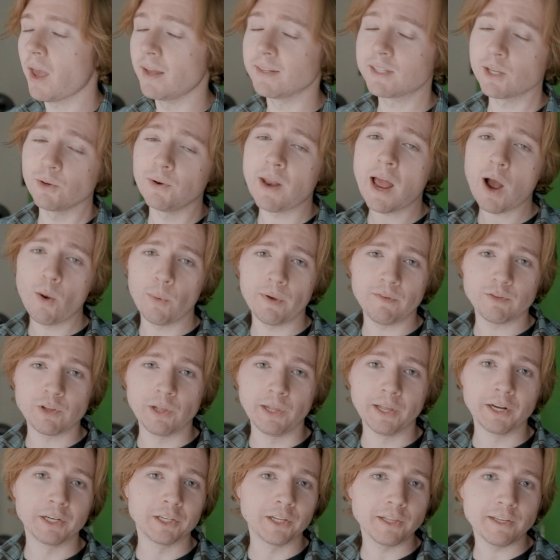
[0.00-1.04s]
And so now we've
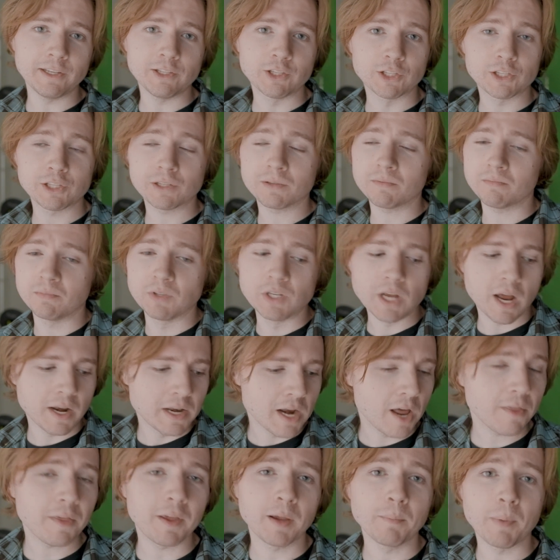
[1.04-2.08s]
literally just done
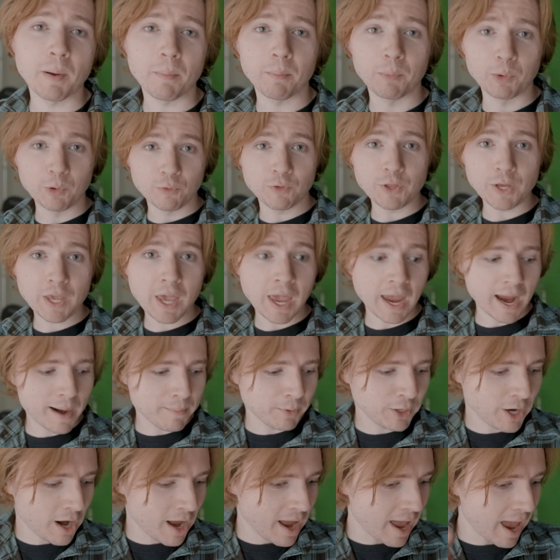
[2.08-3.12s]
nothing but move the
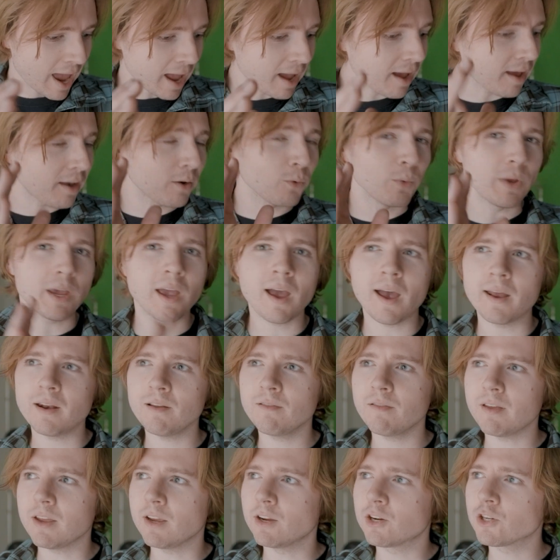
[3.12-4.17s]
camera, and we kind
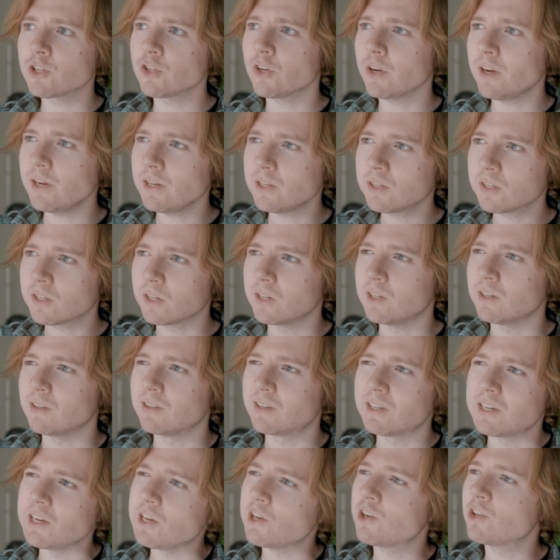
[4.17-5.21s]
of increased
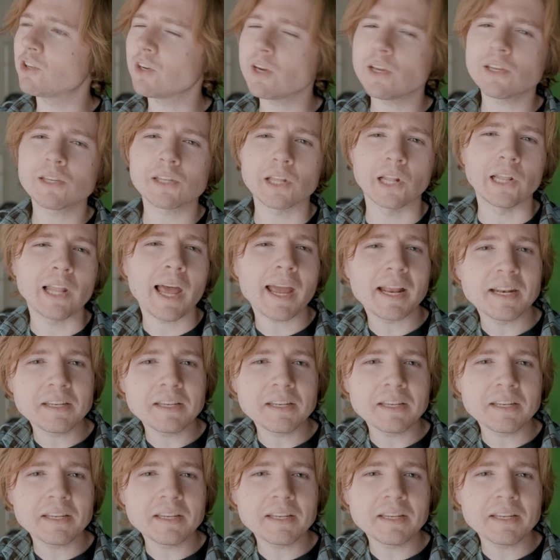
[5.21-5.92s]
and decreased the light